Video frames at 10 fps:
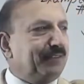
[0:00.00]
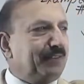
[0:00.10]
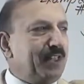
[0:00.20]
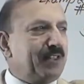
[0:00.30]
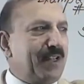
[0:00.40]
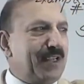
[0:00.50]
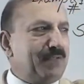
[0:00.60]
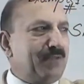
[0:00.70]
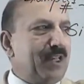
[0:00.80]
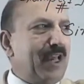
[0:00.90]
three
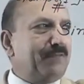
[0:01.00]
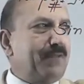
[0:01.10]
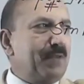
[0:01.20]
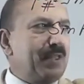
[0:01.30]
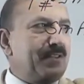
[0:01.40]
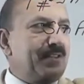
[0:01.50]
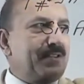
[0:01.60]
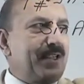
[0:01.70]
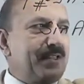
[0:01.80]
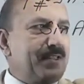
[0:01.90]
sides with the alphabets. This
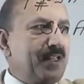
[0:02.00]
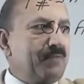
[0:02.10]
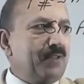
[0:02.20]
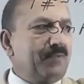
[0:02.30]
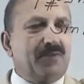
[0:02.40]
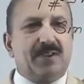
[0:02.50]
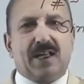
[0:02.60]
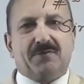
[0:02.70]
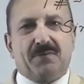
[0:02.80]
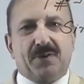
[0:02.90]
side is labeled with
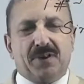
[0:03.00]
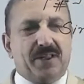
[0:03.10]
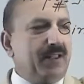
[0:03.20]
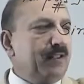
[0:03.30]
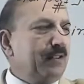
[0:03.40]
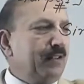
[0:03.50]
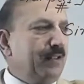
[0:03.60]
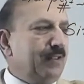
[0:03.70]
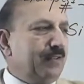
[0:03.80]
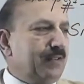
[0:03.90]
alphabet A,
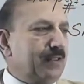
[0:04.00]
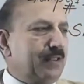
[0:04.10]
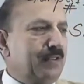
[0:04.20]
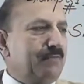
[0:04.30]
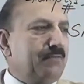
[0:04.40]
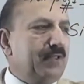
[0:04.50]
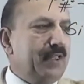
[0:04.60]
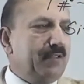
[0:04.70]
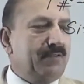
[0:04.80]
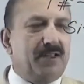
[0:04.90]
this is
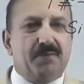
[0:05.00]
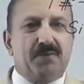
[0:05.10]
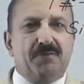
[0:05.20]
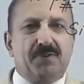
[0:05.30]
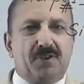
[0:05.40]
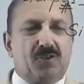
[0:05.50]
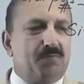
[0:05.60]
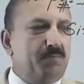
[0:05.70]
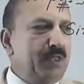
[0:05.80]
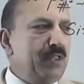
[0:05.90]
labeled with
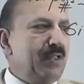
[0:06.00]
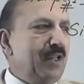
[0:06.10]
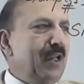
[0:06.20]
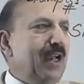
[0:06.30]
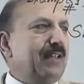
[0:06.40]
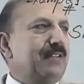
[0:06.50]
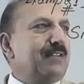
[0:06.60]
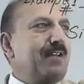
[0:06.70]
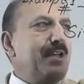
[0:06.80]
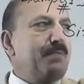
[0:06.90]
B, and this
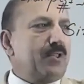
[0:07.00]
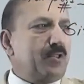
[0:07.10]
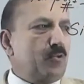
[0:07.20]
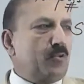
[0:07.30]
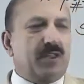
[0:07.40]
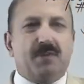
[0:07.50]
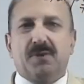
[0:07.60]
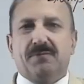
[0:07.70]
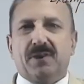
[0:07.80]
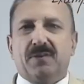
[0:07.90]
hypotenuse is
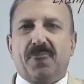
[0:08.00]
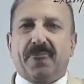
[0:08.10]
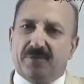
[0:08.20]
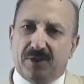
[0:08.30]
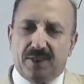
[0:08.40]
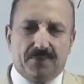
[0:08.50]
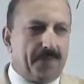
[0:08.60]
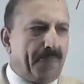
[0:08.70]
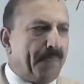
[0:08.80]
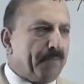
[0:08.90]
labeled with C.
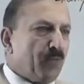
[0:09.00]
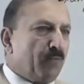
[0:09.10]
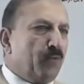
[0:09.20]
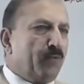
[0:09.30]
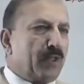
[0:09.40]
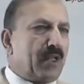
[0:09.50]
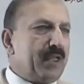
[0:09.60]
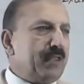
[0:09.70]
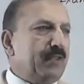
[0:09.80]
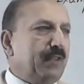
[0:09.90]
We will
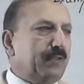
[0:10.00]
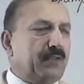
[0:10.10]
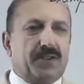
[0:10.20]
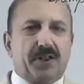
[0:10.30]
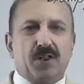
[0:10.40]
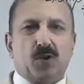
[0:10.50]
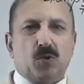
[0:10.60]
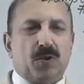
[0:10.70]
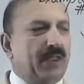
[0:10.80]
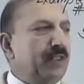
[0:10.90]
write the
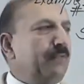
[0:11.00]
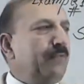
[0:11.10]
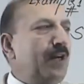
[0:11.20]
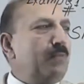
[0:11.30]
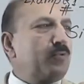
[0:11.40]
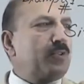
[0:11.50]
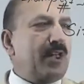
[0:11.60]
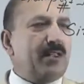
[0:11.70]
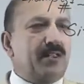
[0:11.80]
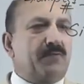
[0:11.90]
ratio in the form of
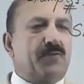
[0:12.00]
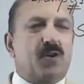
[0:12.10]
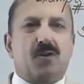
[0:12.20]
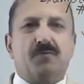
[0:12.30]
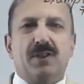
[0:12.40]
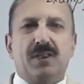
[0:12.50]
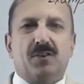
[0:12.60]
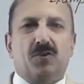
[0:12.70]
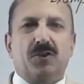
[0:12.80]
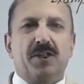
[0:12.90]
sides in front of these
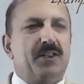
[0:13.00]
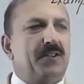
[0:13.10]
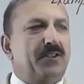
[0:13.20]
three